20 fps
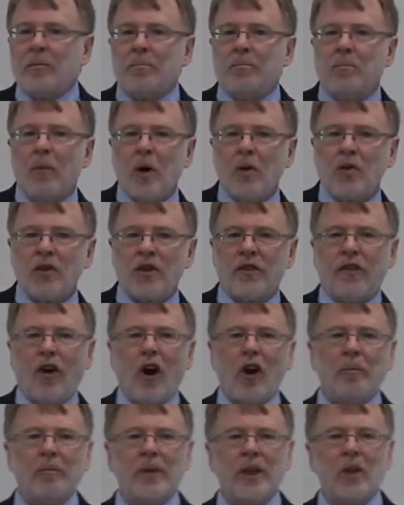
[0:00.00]
most
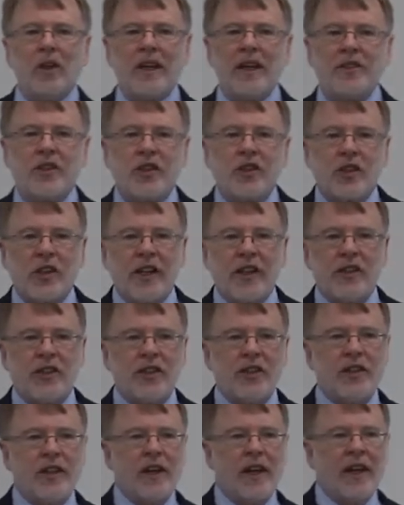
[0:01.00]
Farm Bill
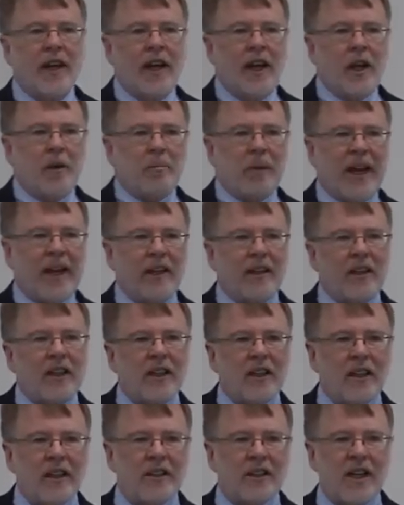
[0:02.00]
legislation paid
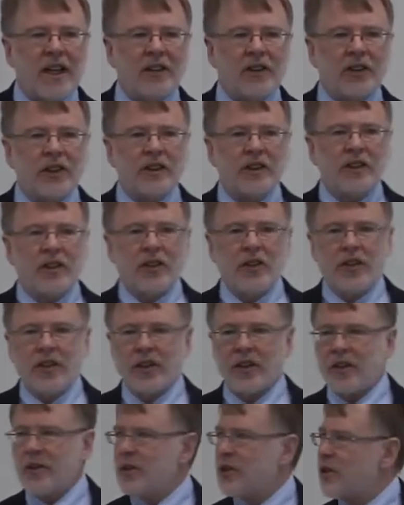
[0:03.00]
little attention to
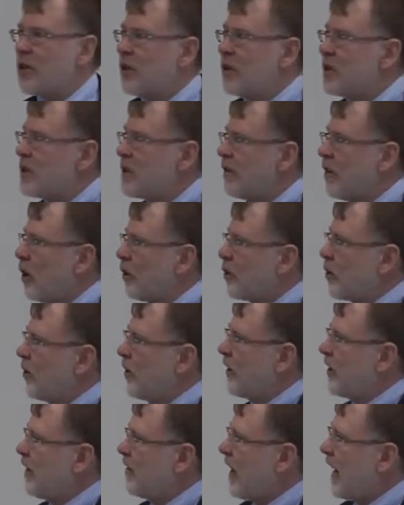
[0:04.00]
the concerns of
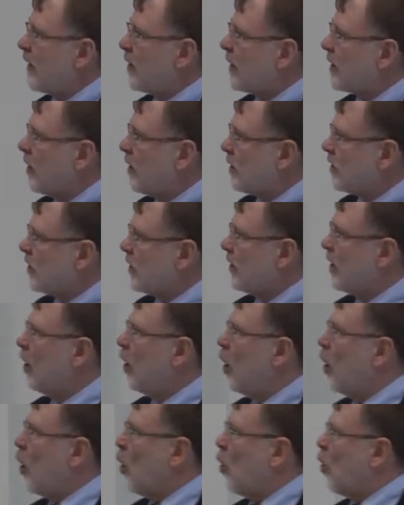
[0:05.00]
alternative agriculture
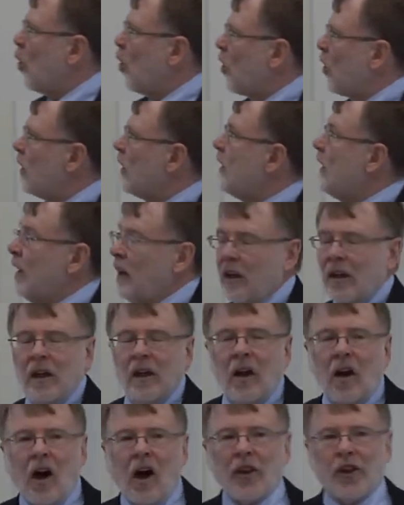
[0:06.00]
or
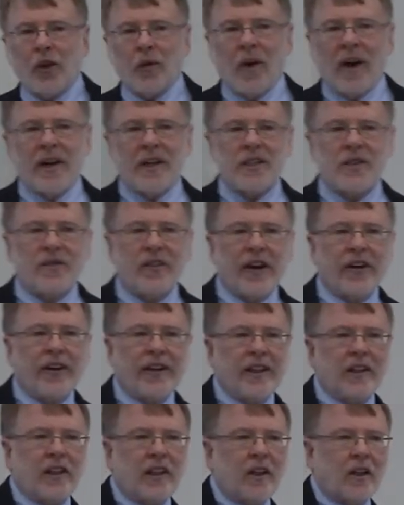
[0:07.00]
authorized
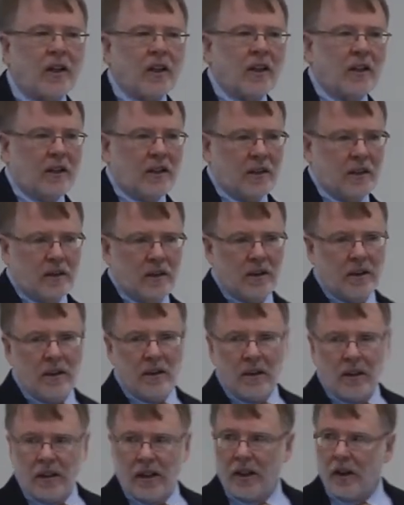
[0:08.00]
very little
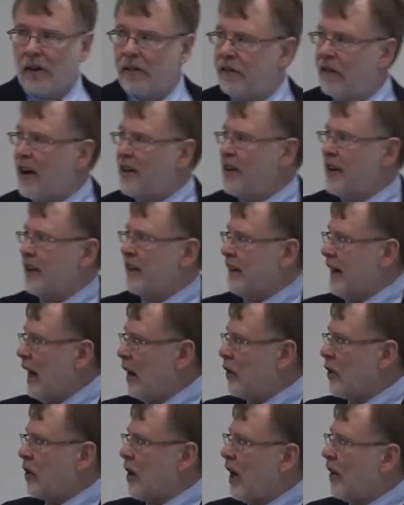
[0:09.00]
funding. Now,
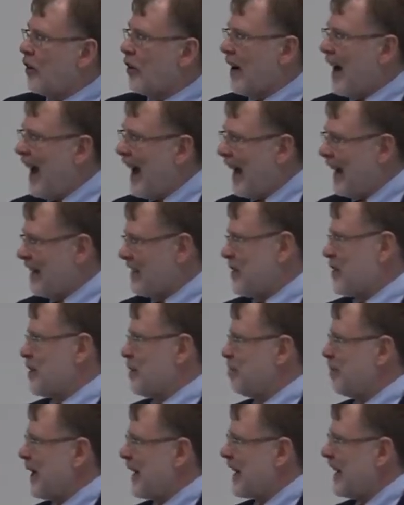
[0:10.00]
there are other acts,
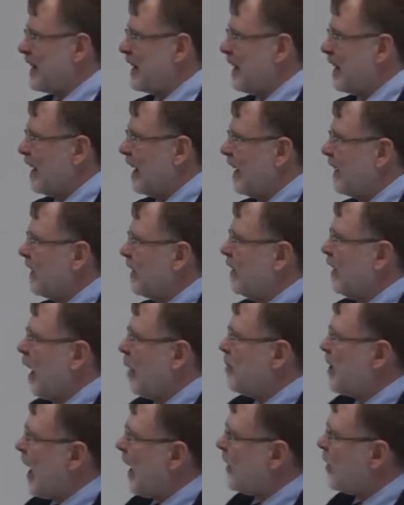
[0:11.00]
but
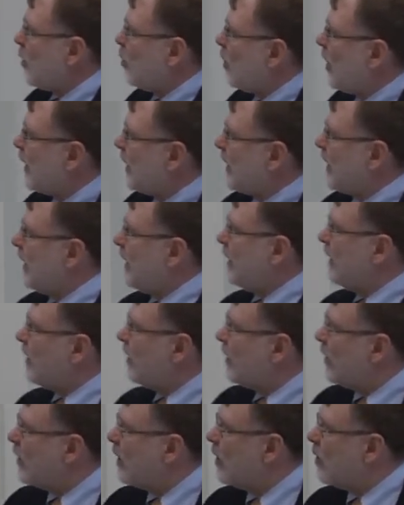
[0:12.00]
I don't want to get
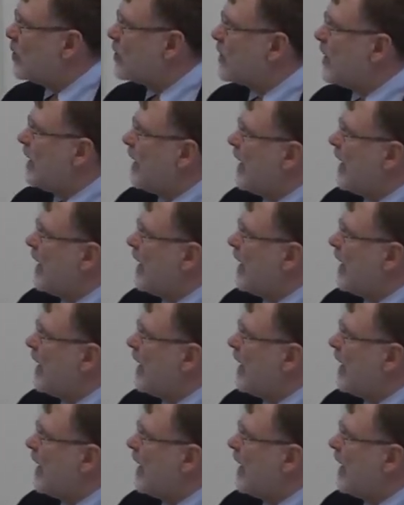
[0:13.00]
into those.